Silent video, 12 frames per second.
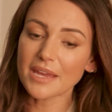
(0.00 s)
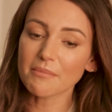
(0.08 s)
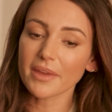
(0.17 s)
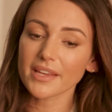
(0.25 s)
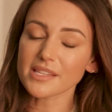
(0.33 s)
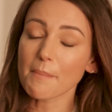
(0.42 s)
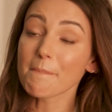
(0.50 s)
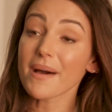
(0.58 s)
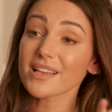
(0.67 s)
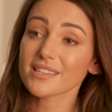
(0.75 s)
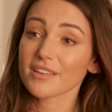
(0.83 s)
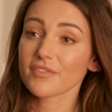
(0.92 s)
It makes a
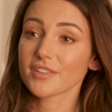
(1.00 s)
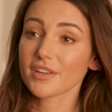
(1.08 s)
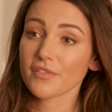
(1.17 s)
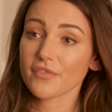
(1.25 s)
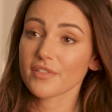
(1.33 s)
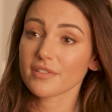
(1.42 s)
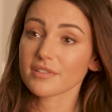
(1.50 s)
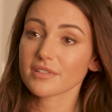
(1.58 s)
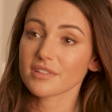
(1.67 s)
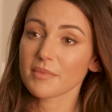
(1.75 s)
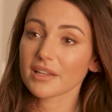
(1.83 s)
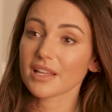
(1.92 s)
massive
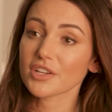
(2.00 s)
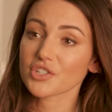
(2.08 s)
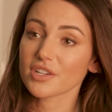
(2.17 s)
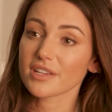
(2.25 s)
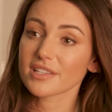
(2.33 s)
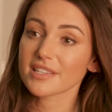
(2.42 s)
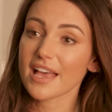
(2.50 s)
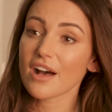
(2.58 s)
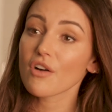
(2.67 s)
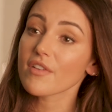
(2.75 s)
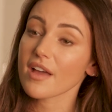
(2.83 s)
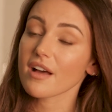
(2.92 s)
difference to my lashes.
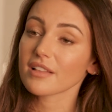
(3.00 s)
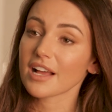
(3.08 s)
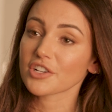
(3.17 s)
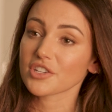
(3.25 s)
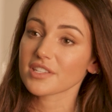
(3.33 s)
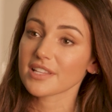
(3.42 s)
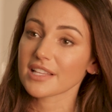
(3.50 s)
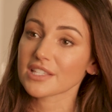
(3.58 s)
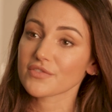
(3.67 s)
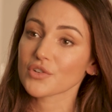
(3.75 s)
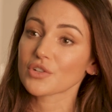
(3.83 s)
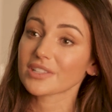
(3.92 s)
LVL actually
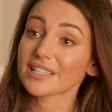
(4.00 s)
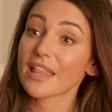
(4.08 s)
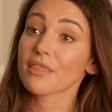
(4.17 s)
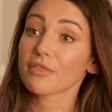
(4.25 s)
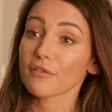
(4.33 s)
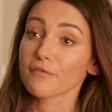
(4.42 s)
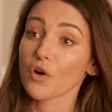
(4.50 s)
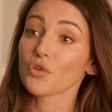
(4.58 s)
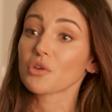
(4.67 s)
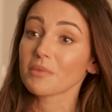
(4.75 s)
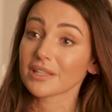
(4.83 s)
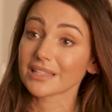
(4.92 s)
stands for length,
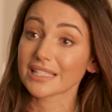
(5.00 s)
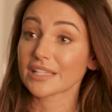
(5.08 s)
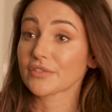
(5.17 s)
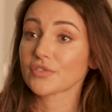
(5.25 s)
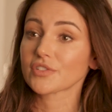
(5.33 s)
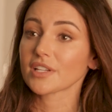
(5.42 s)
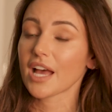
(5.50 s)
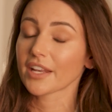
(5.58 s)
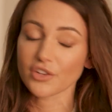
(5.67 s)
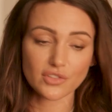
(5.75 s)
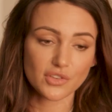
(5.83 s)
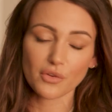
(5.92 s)
volume, and lift,
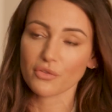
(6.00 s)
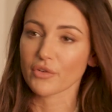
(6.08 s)
and it does all